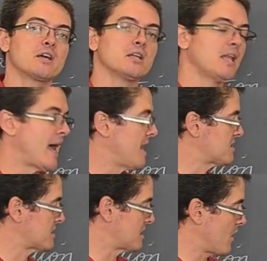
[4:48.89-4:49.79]

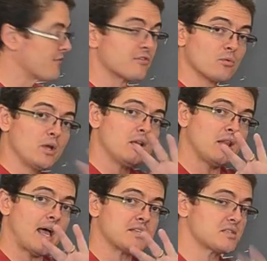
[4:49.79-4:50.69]
classes. Now I have three
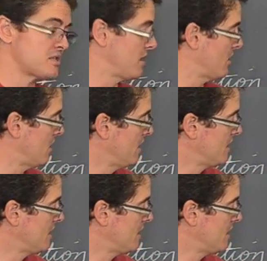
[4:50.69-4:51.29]
classes here.